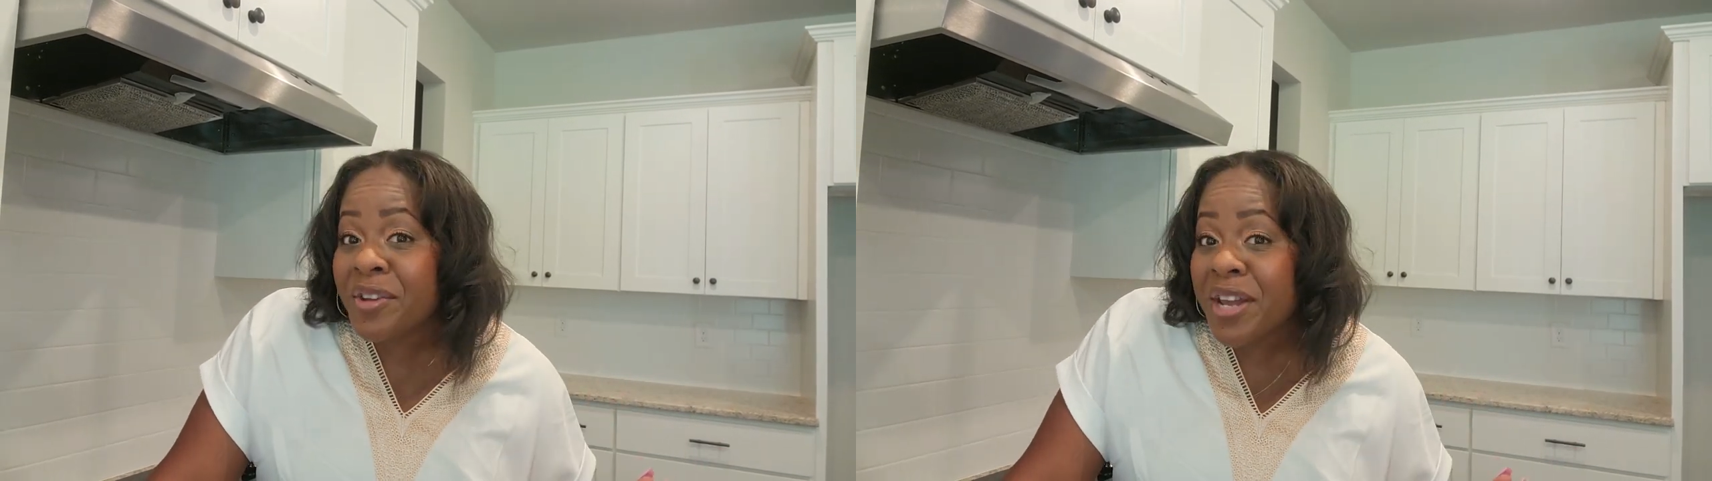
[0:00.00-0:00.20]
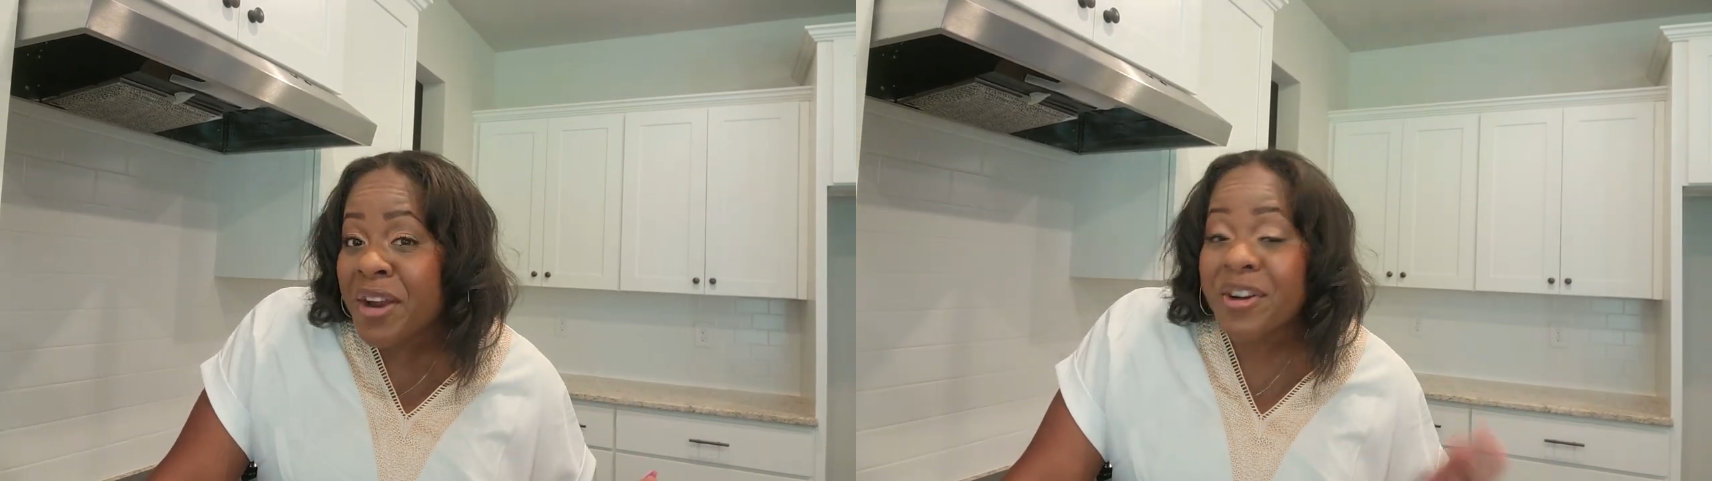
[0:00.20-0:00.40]

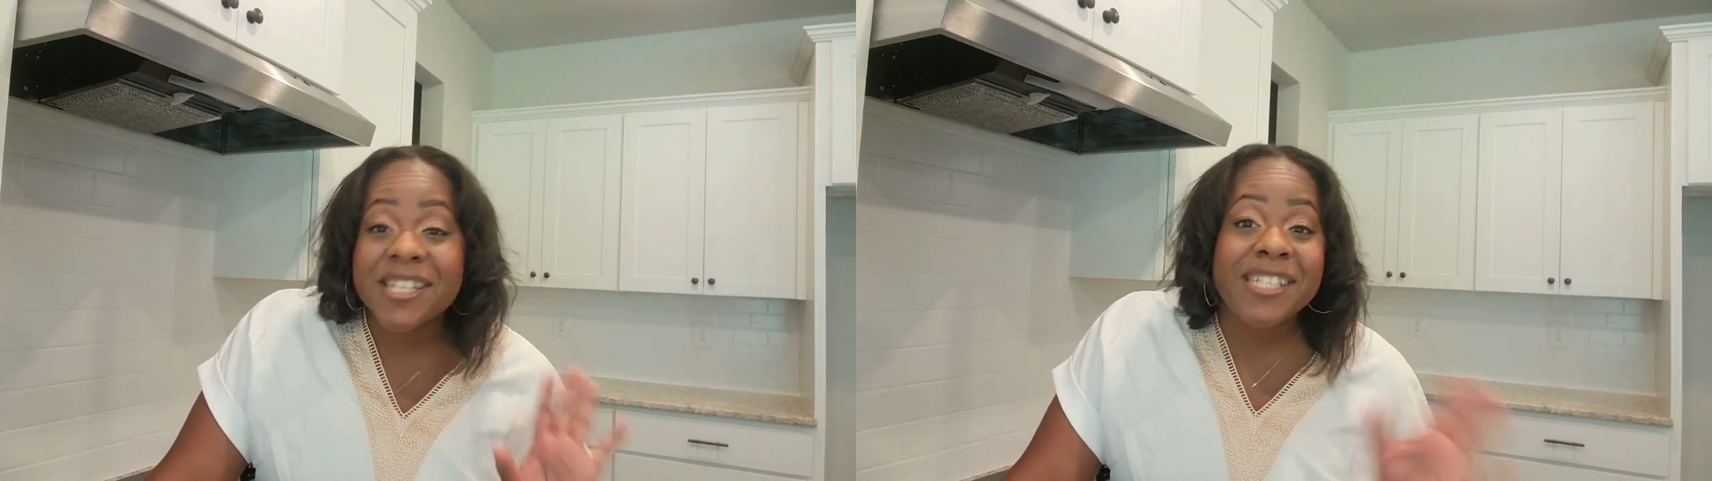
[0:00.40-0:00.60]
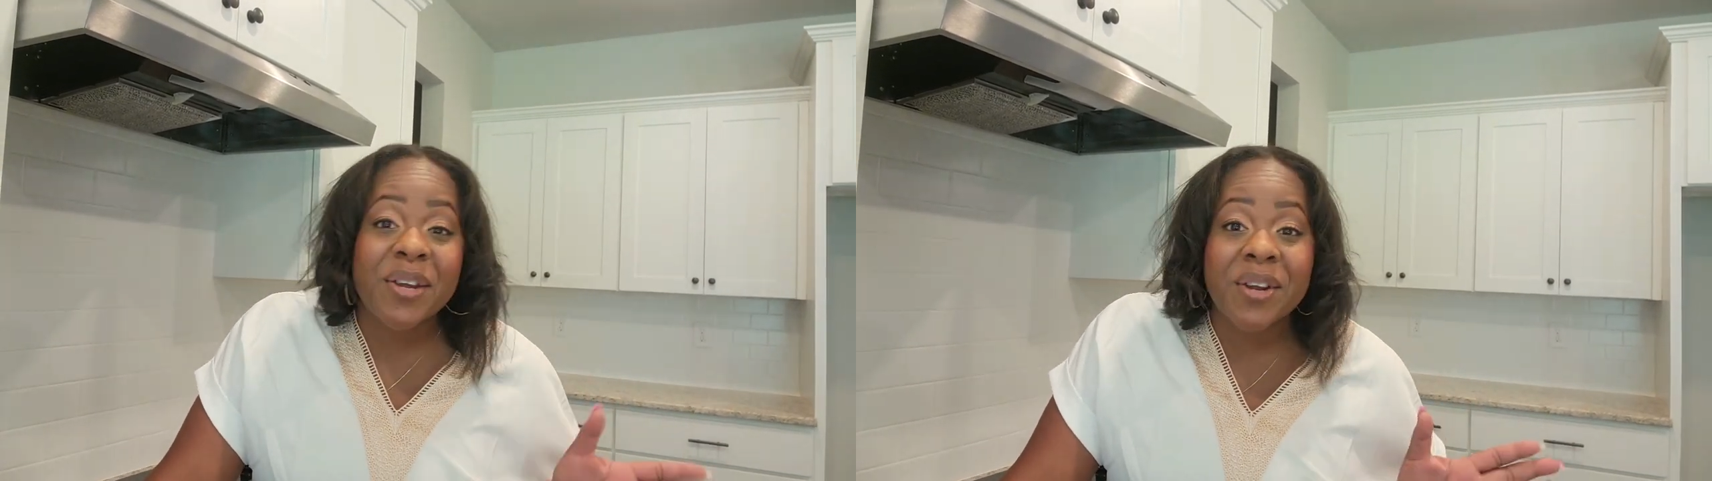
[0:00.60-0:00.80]
little area
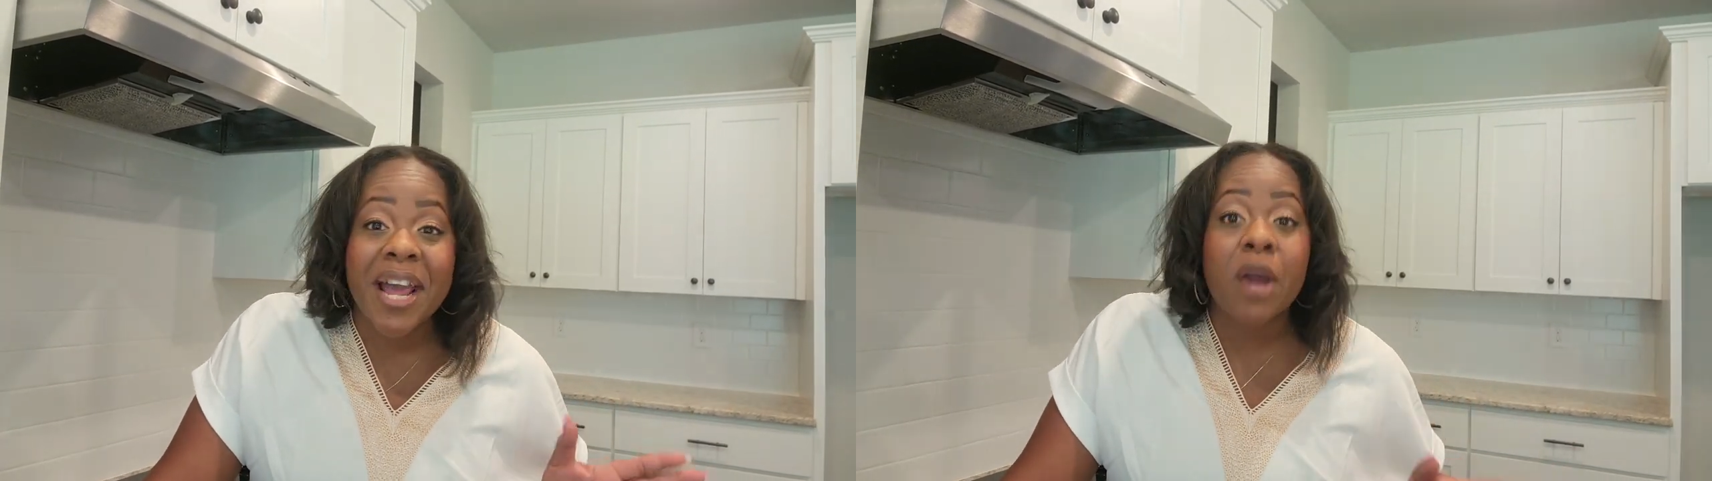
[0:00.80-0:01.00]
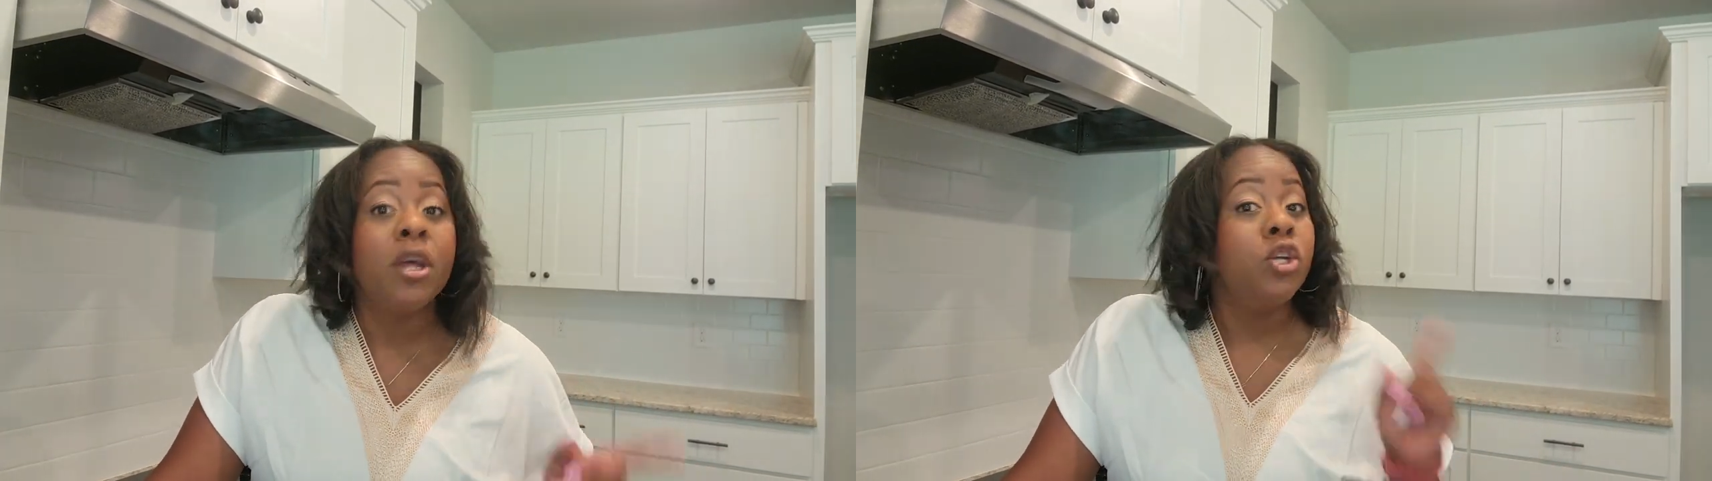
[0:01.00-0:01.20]
to settle
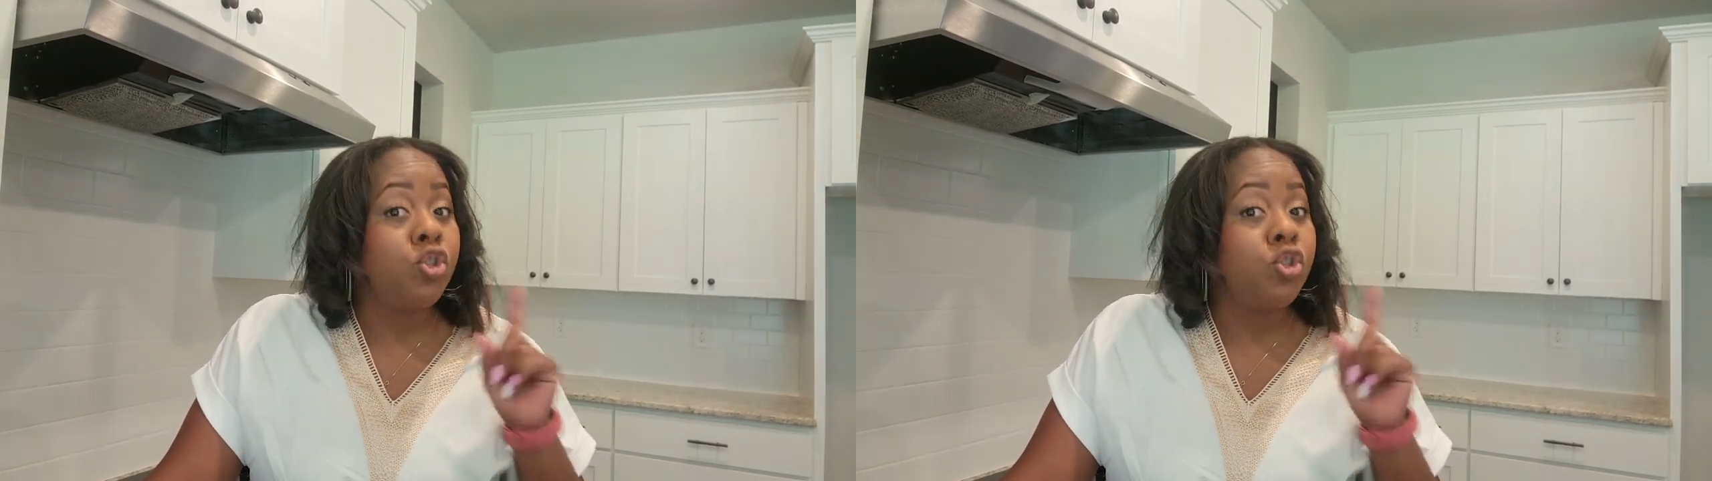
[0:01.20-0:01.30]
down.